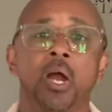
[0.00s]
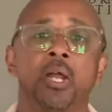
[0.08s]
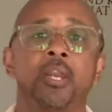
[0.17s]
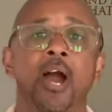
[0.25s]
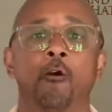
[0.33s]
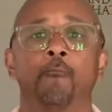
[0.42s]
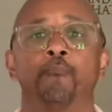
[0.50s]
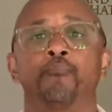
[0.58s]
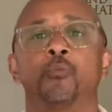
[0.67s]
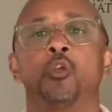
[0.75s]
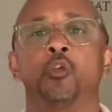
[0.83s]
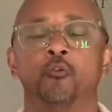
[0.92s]
Now,
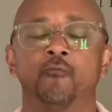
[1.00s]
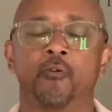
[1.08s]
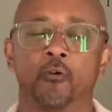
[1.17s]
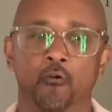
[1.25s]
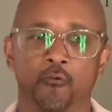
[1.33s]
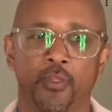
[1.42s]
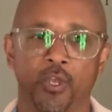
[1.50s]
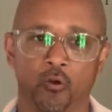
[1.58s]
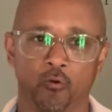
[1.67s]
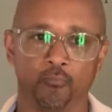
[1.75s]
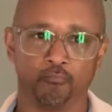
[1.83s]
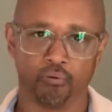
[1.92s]
you've heard the
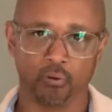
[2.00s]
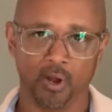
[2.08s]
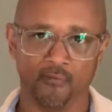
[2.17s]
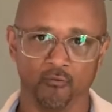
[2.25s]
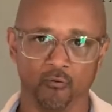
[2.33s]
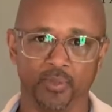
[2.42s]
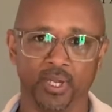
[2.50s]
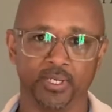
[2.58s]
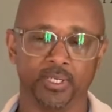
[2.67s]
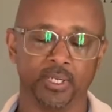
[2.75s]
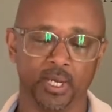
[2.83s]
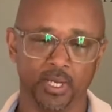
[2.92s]
old proverb that
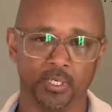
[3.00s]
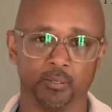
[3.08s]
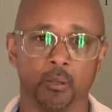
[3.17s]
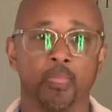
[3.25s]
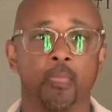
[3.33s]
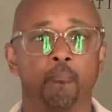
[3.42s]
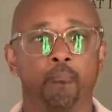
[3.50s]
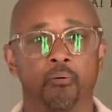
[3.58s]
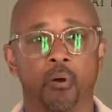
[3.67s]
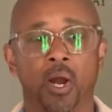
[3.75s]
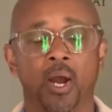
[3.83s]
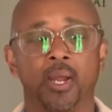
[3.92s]
says,
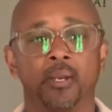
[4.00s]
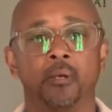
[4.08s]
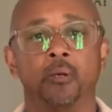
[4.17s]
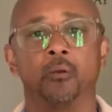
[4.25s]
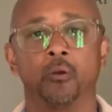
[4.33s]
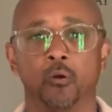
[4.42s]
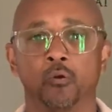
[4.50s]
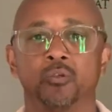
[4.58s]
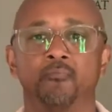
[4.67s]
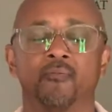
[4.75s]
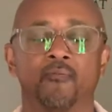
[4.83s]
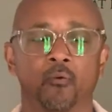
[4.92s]
pride goes
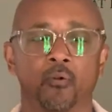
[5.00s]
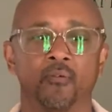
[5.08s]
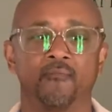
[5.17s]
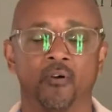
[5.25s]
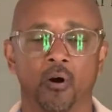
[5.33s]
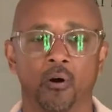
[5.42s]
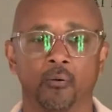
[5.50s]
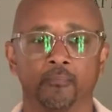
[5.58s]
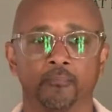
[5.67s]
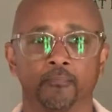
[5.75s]
before the fall.